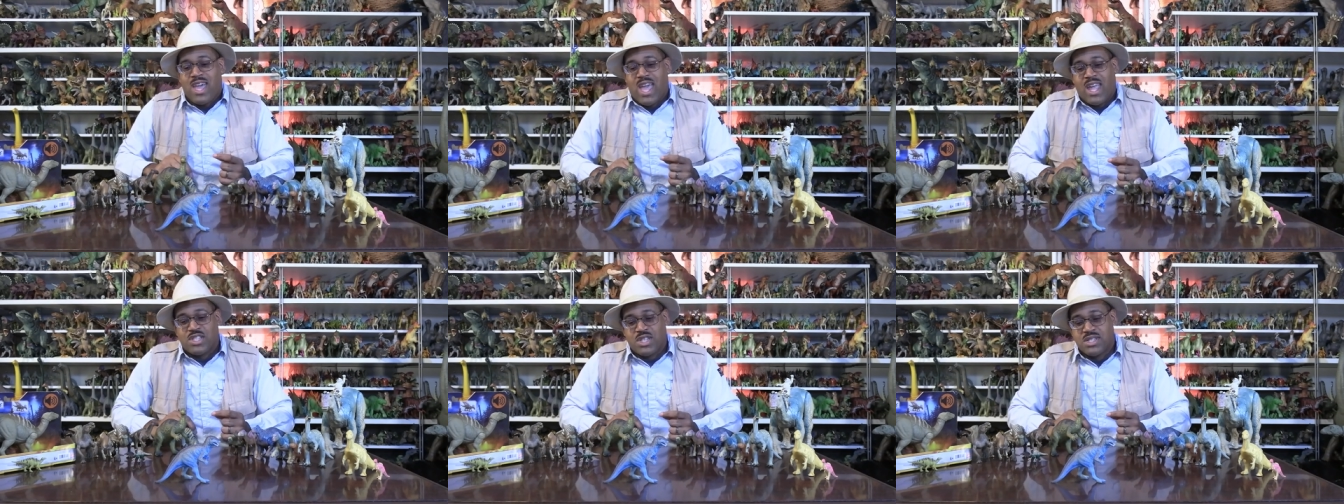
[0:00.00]

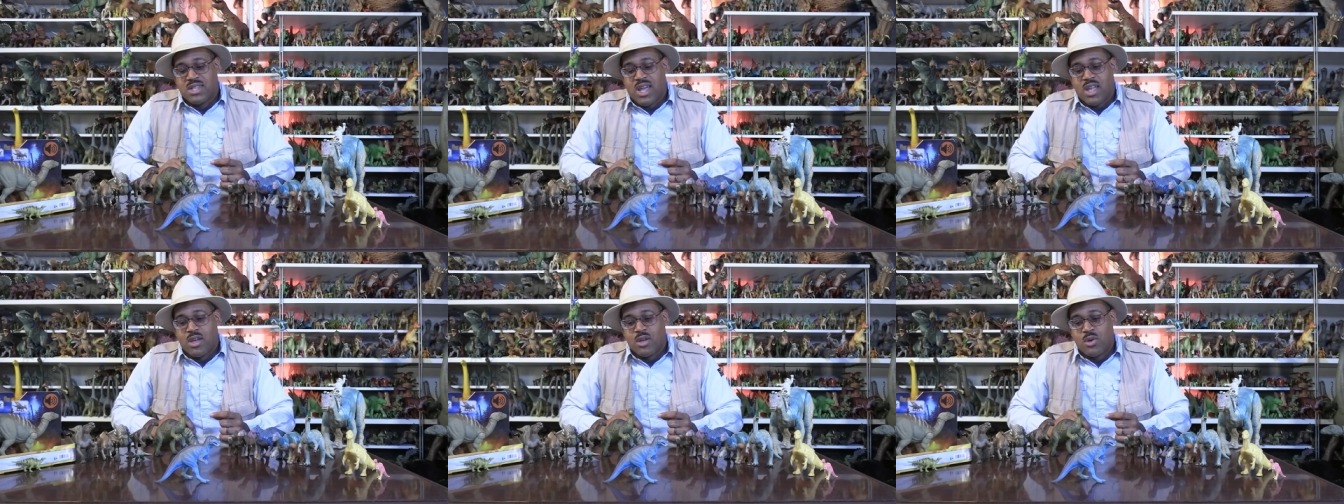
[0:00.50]
And she's
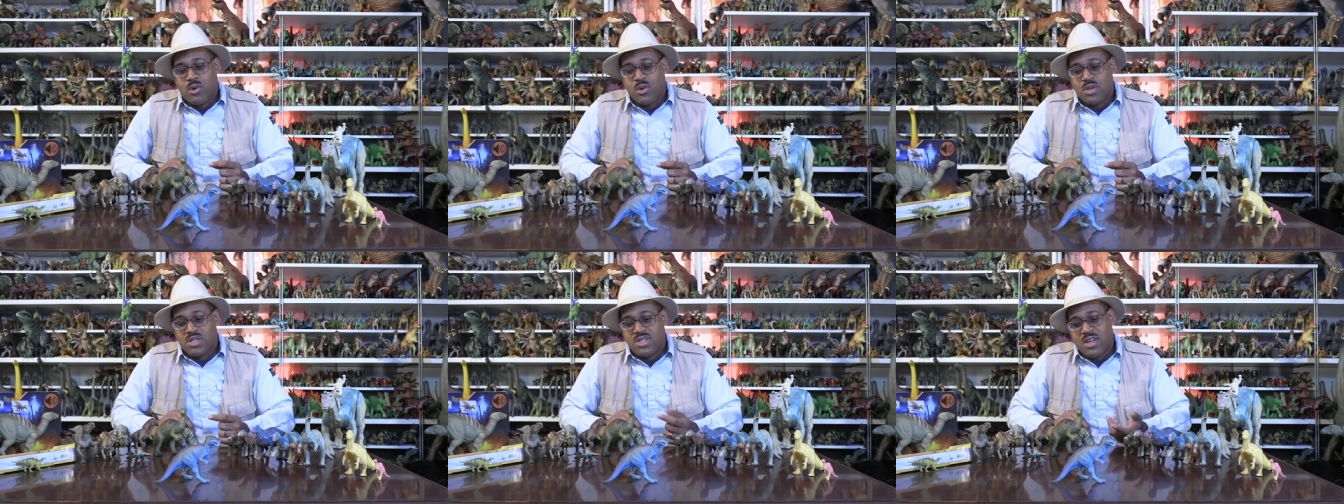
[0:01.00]
like,
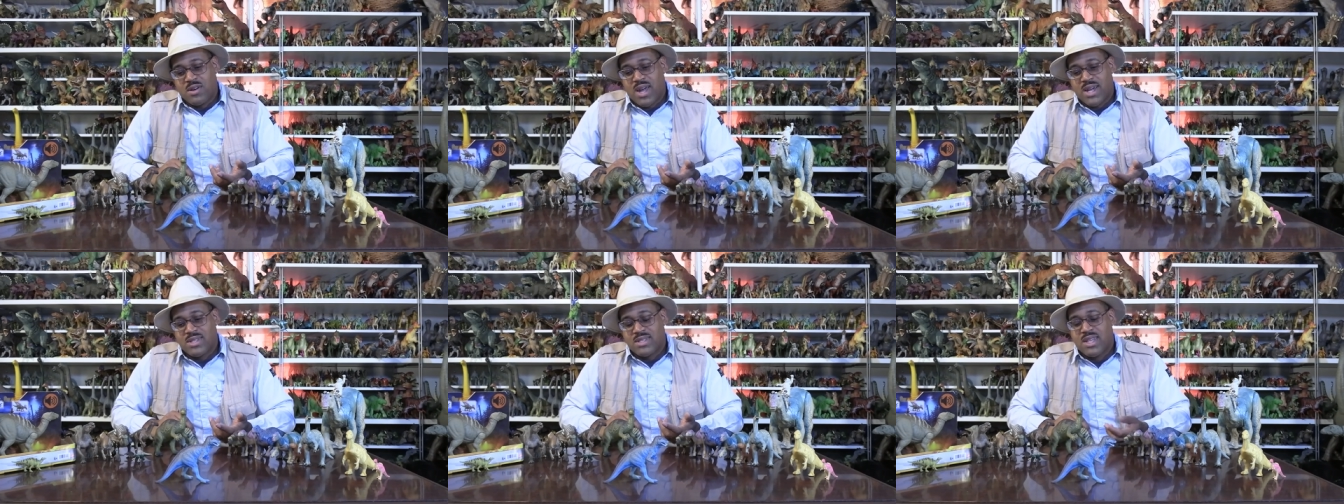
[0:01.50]
cool, it's a
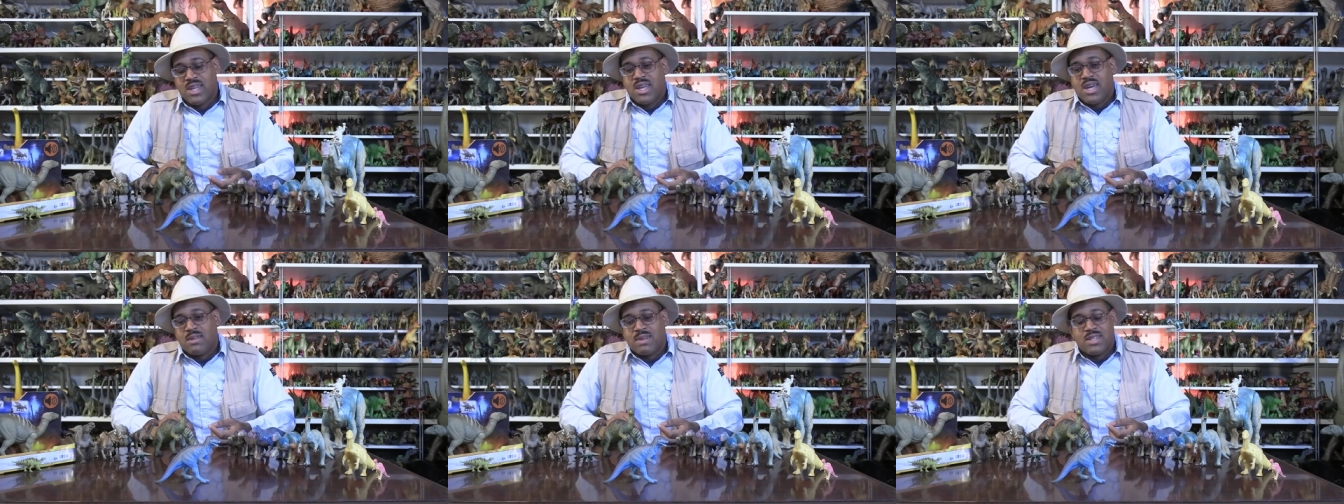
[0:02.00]
T-Rex.
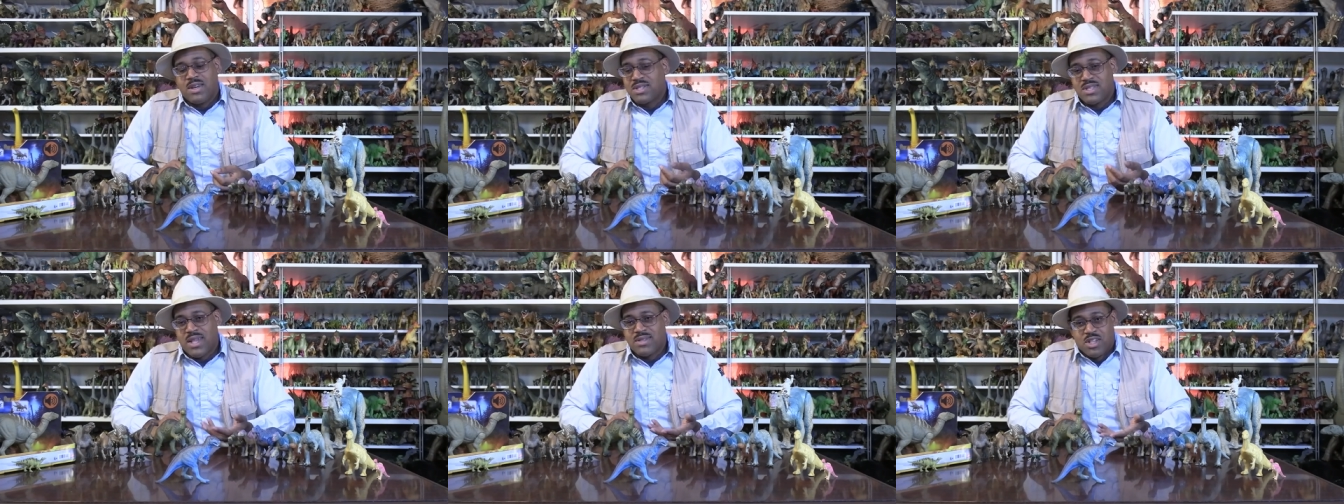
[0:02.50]
And I'm like, no,
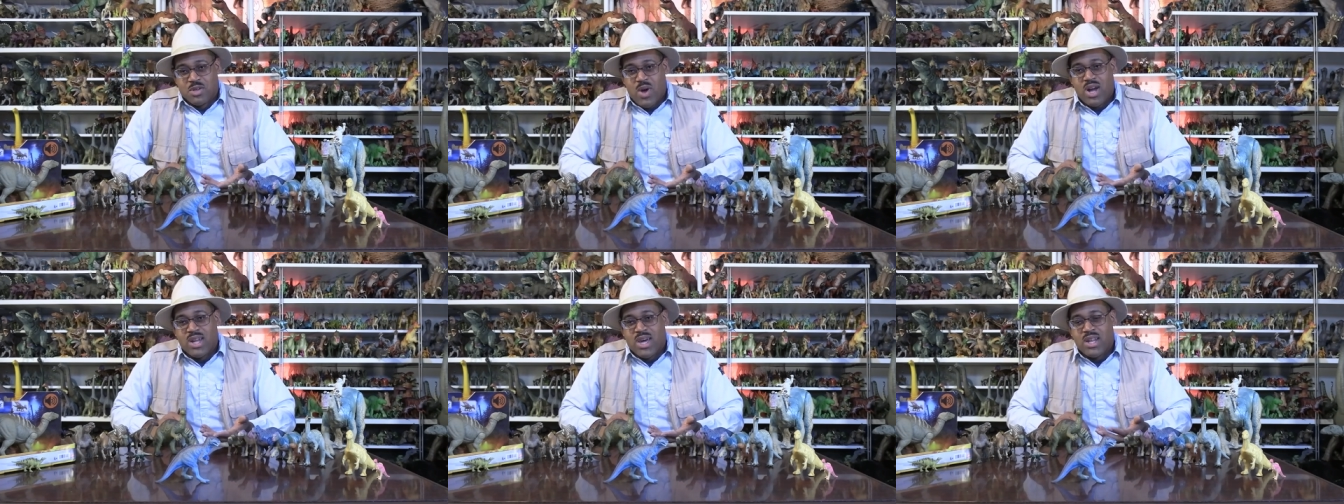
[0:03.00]
it's not, it's an
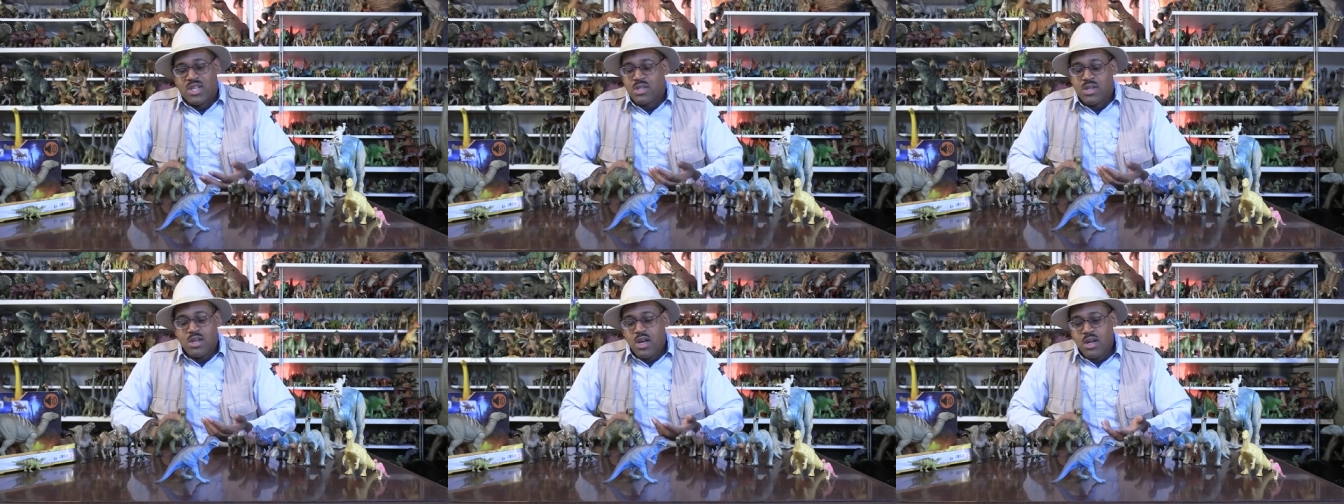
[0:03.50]
Iguanodon. And she's
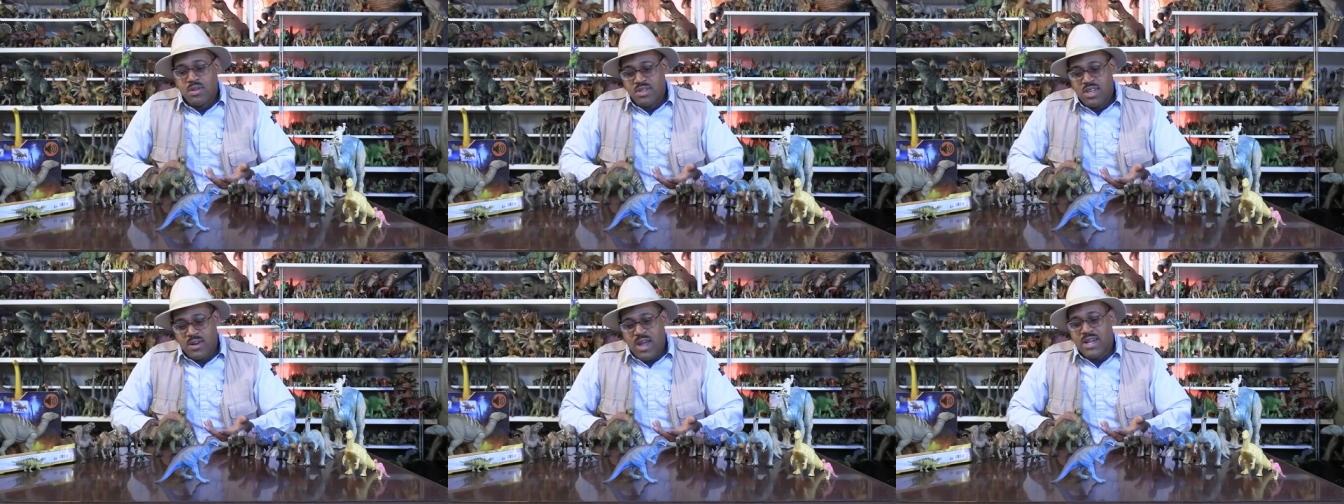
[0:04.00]
like, no, no, it's a
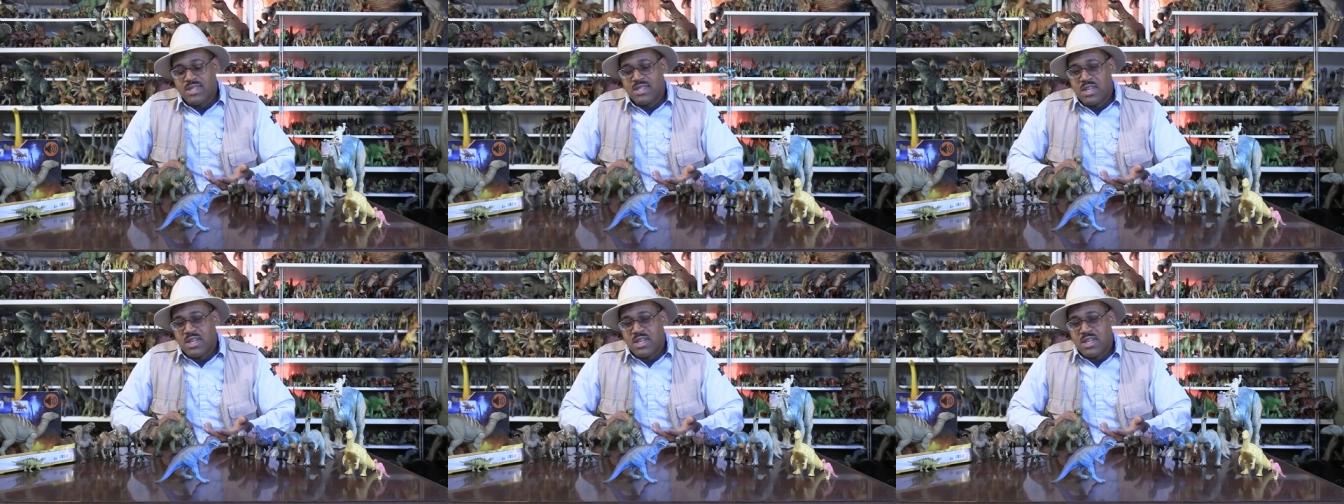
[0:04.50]
T-Rex.